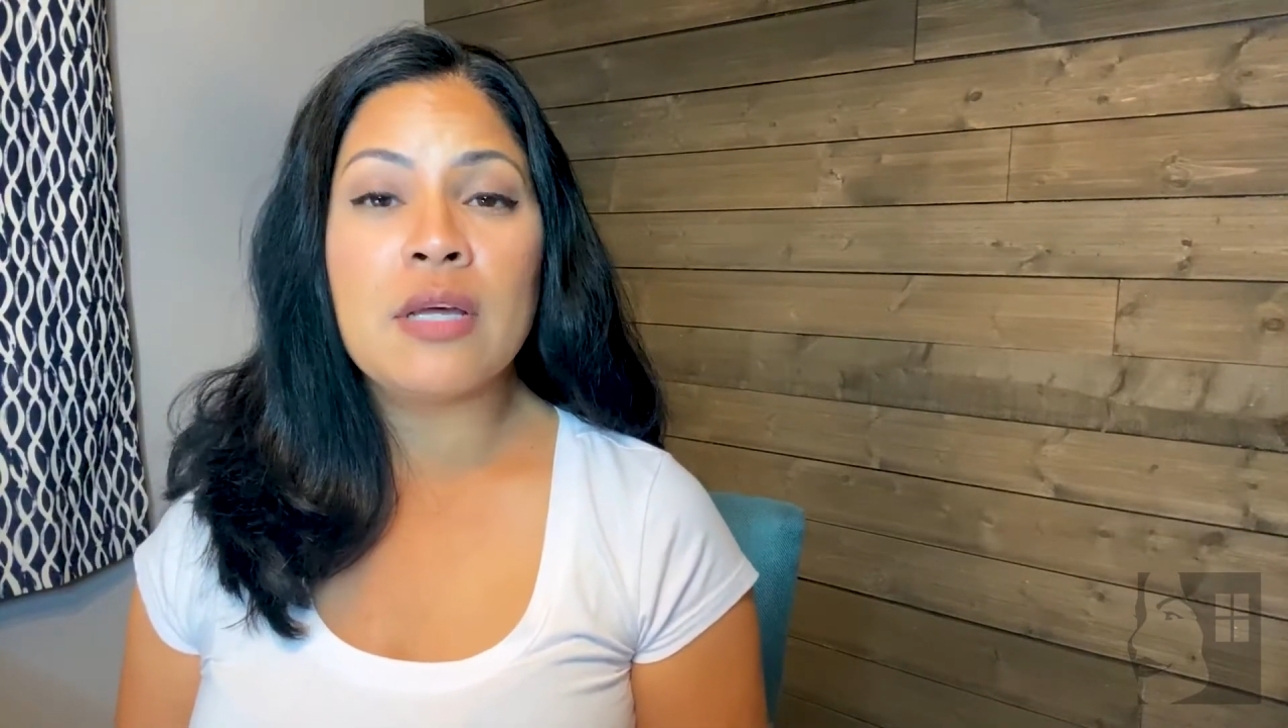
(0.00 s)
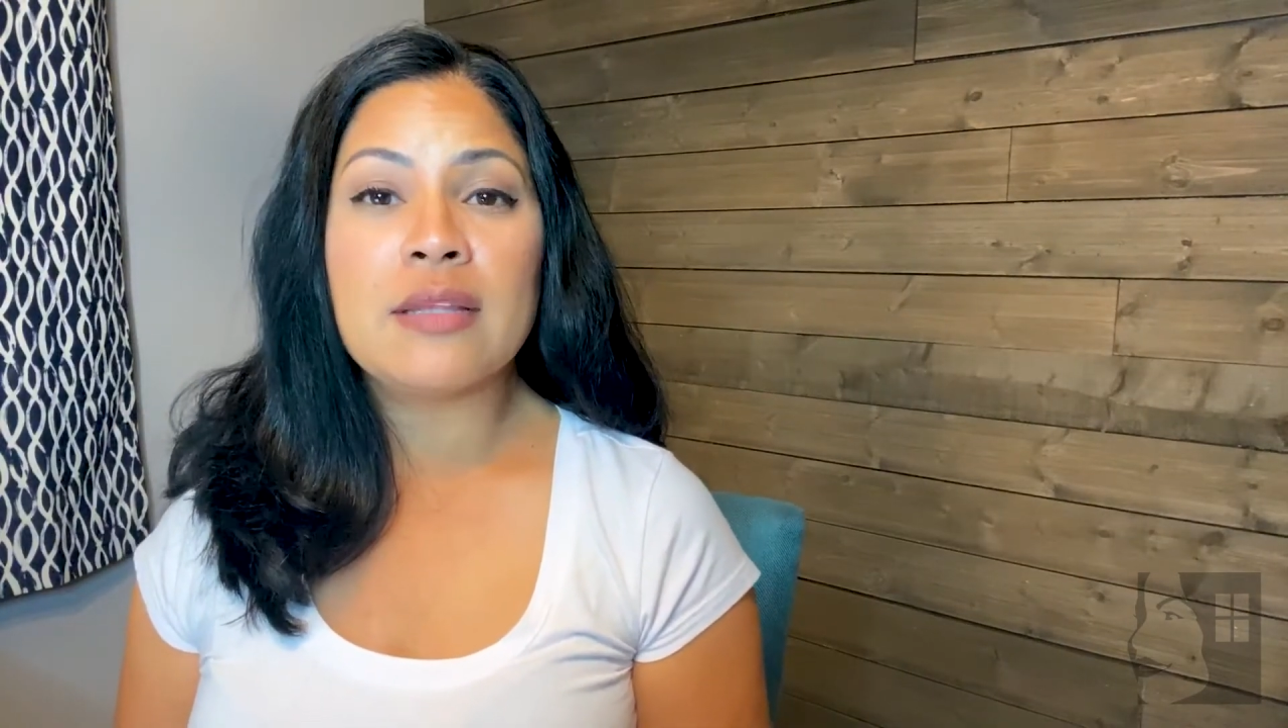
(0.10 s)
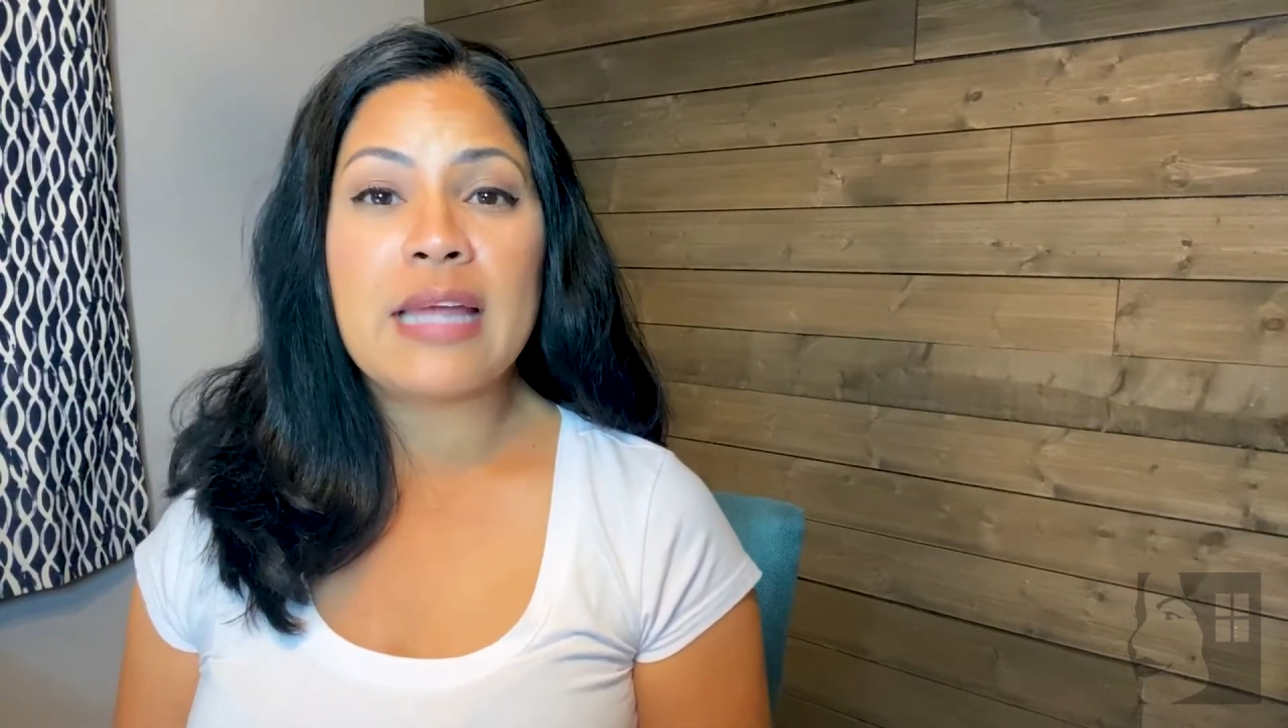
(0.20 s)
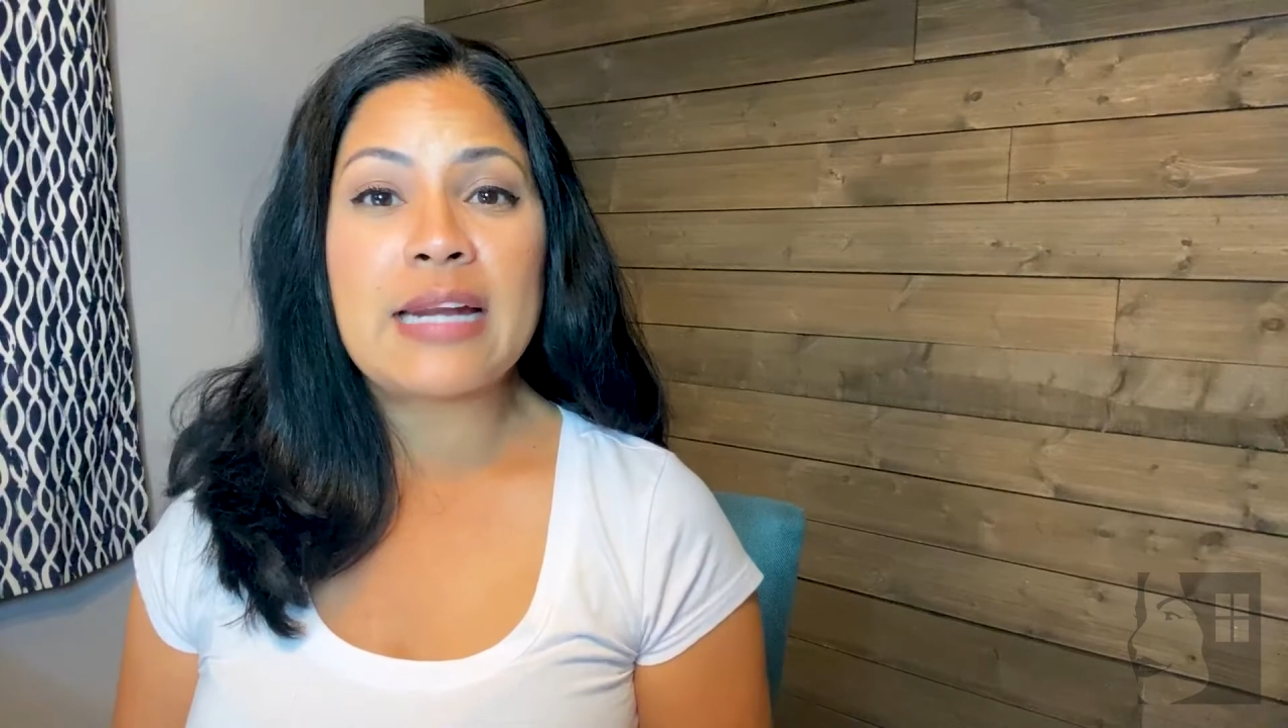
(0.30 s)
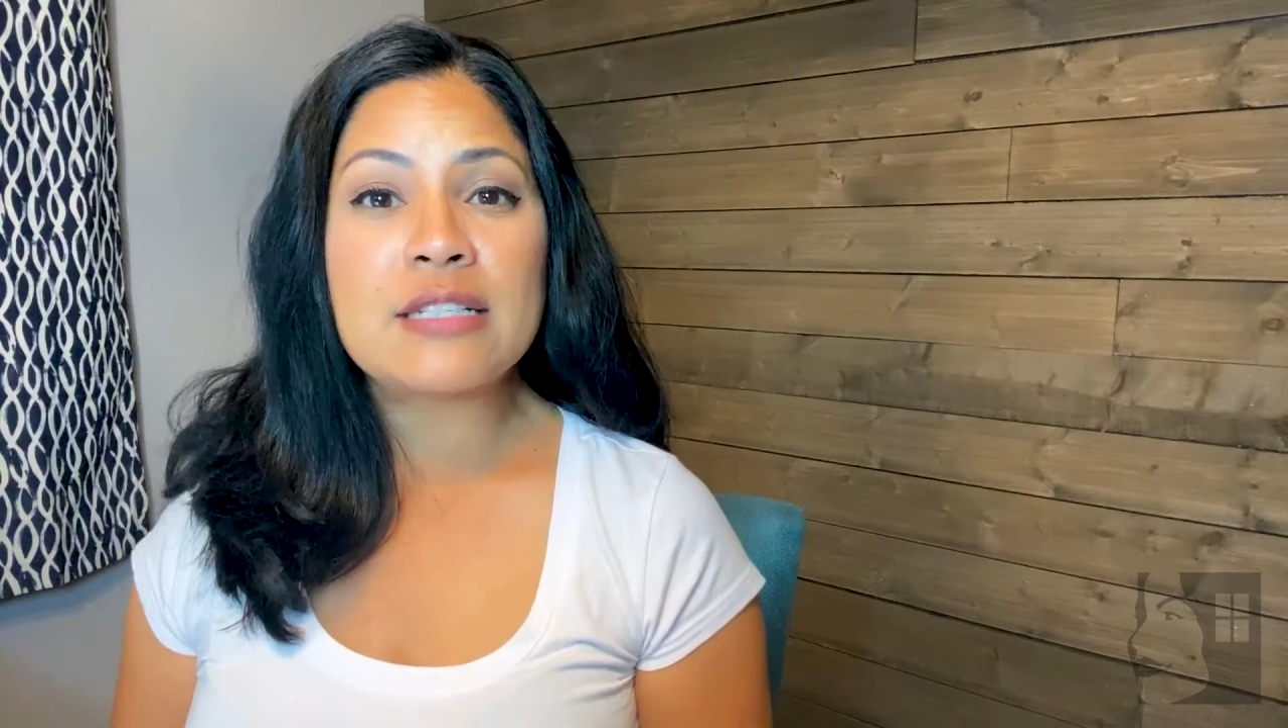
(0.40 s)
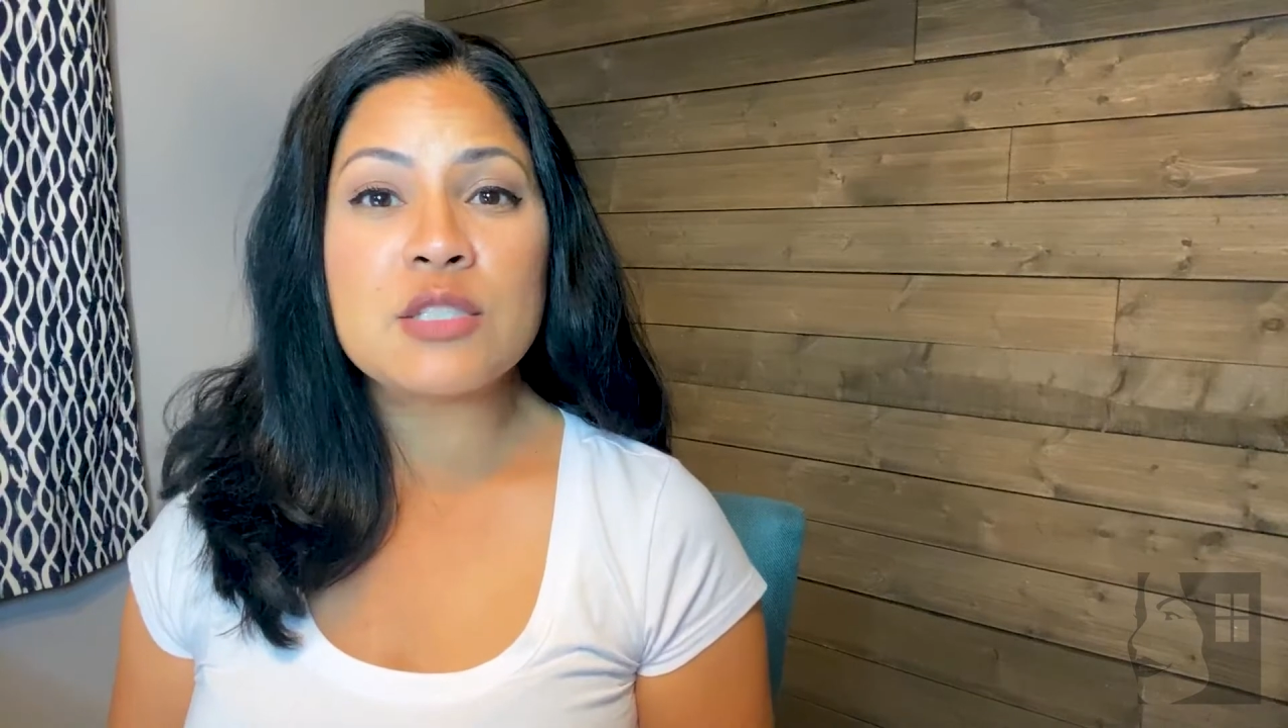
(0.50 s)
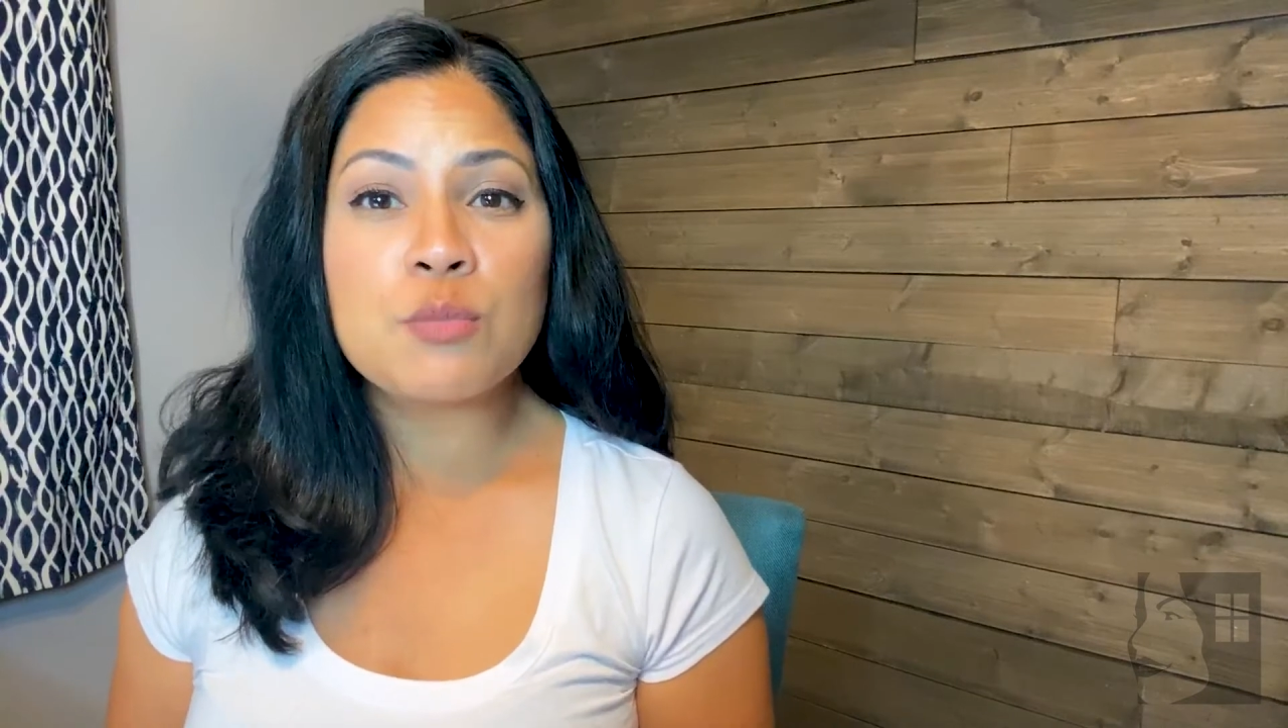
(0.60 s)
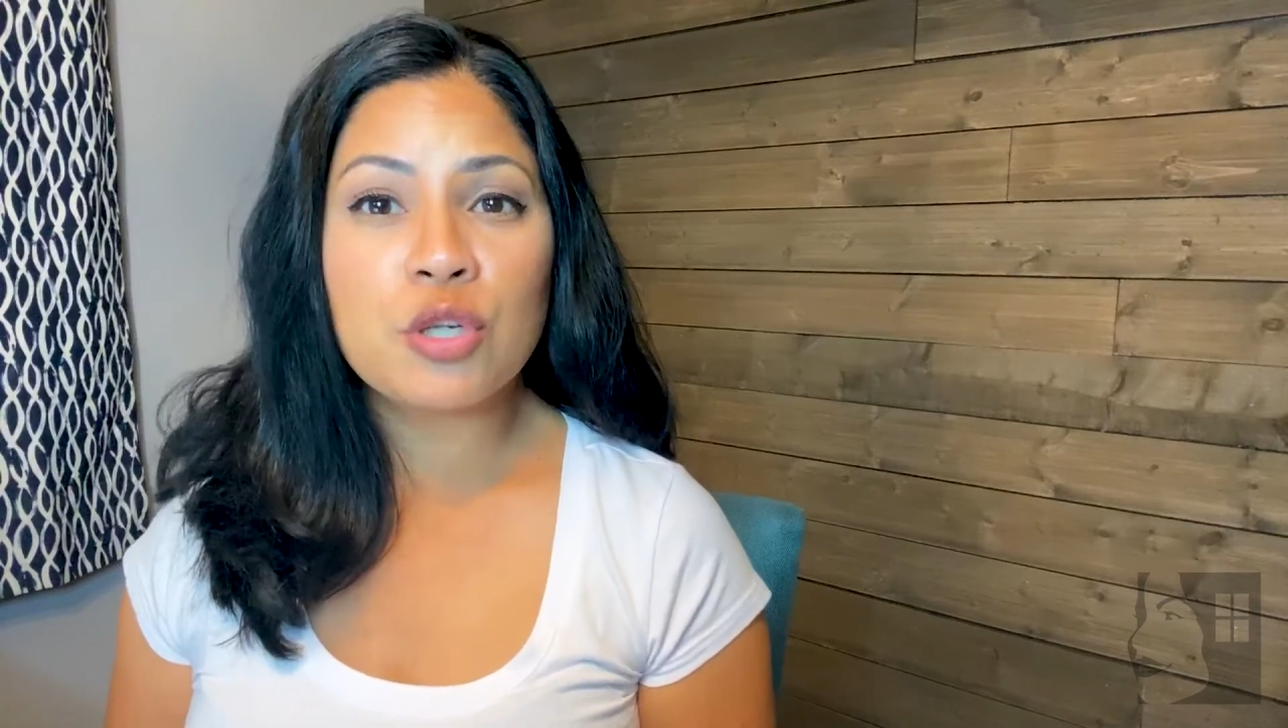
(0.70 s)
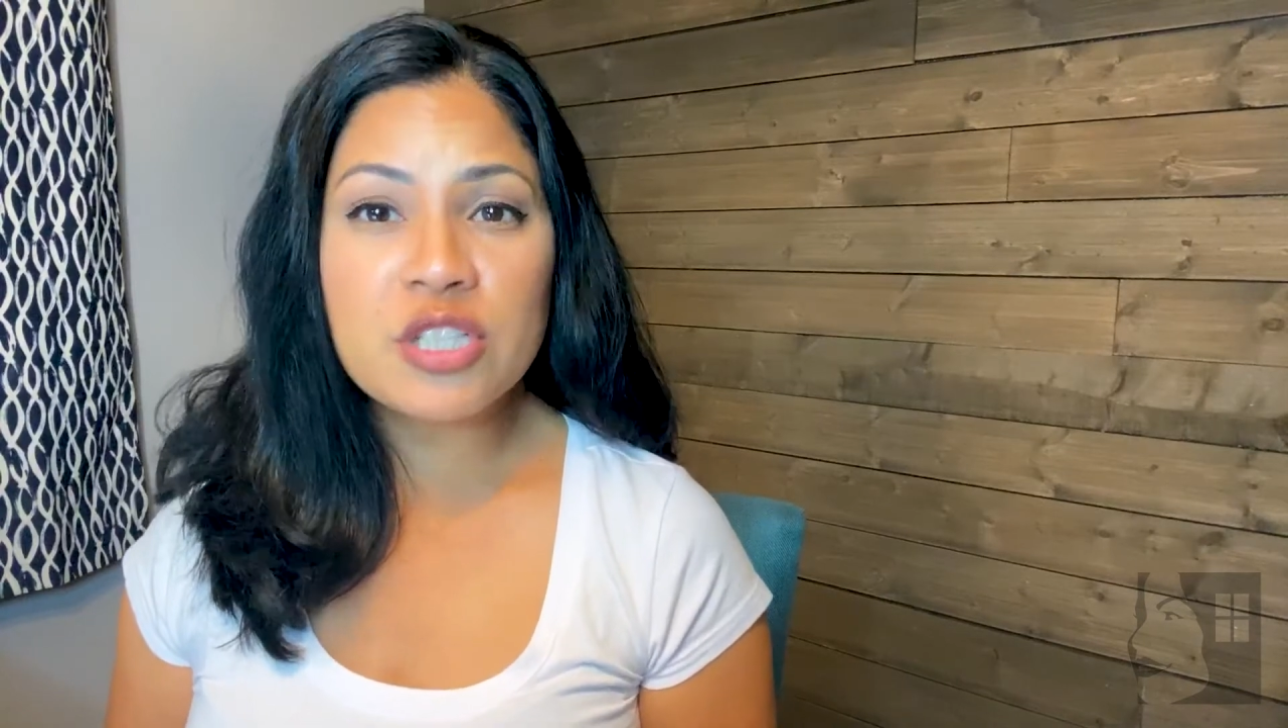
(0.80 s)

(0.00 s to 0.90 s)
that it's more